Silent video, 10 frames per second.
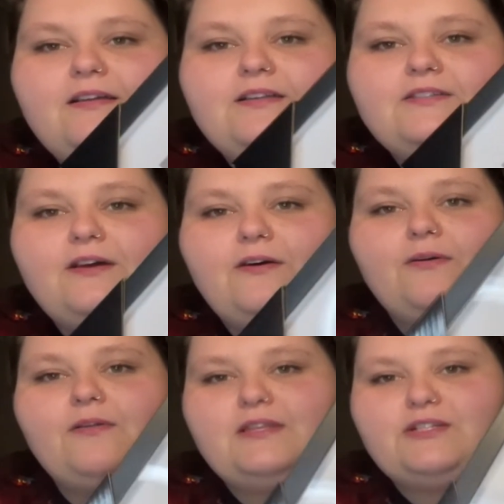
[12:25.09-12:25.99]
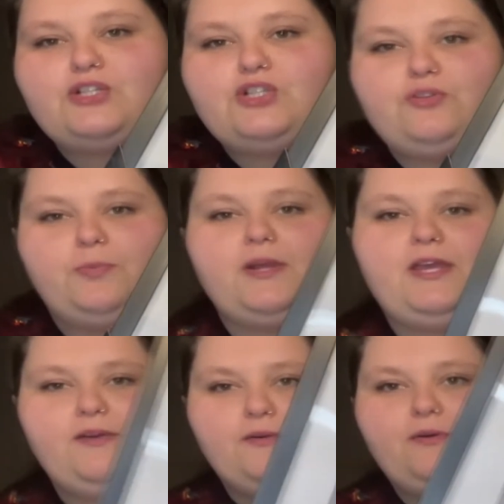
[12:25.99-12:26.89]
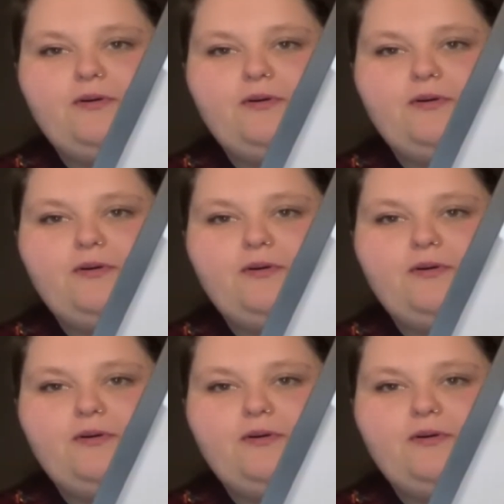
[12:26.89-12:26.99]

So these are super cute.